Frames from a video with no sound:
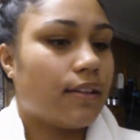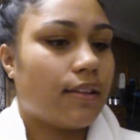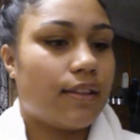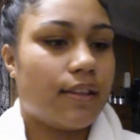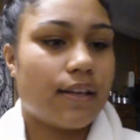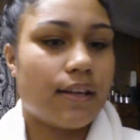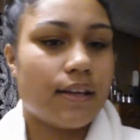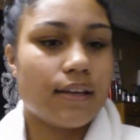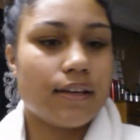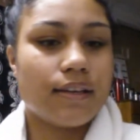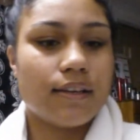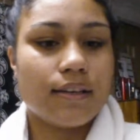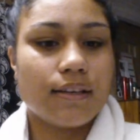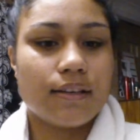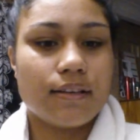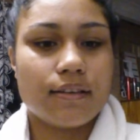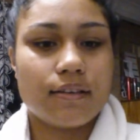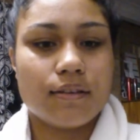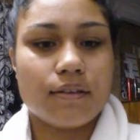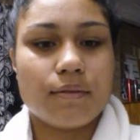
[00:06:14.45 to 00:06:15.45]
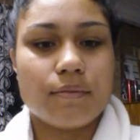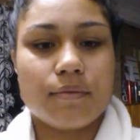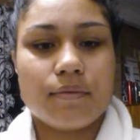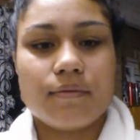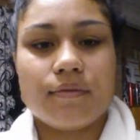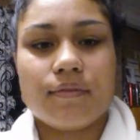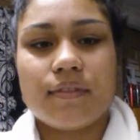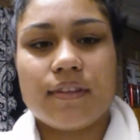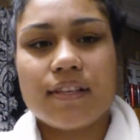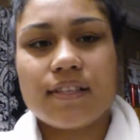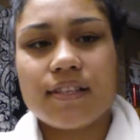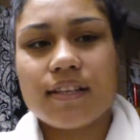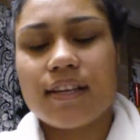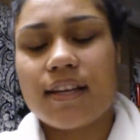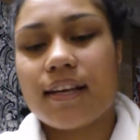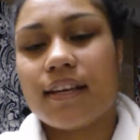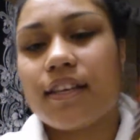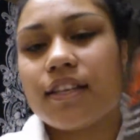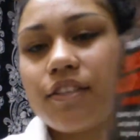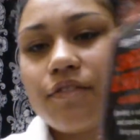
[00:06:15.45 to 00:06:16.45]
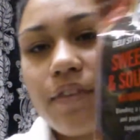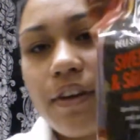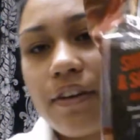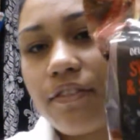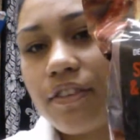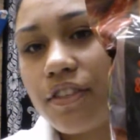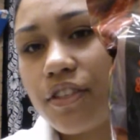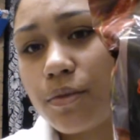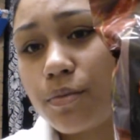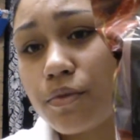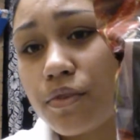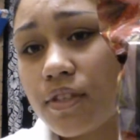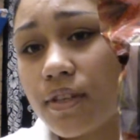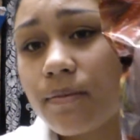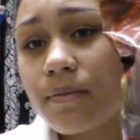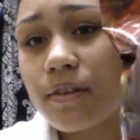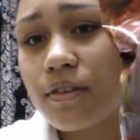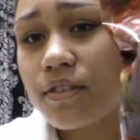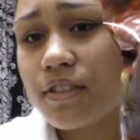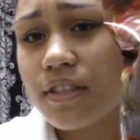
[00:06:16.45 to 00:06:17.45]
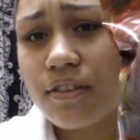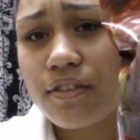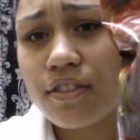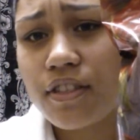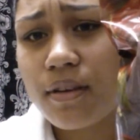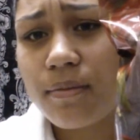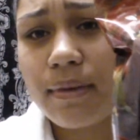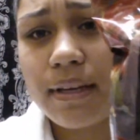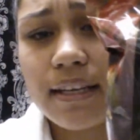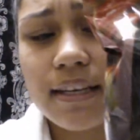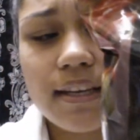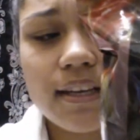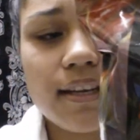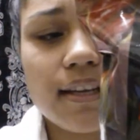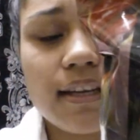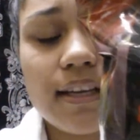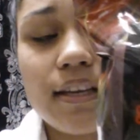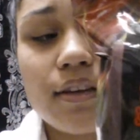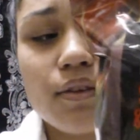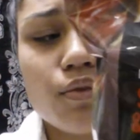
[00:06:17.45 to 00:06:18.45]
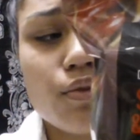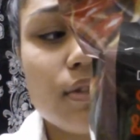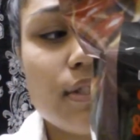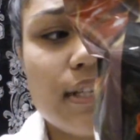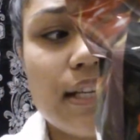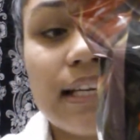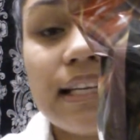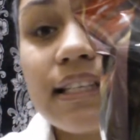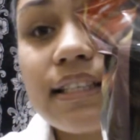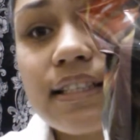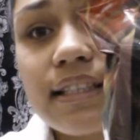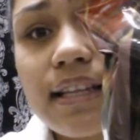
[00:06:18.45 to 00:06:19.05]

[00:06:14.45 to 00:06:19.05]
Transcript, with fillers: Then these are like his favorite chips or something because every time I get it, he always eats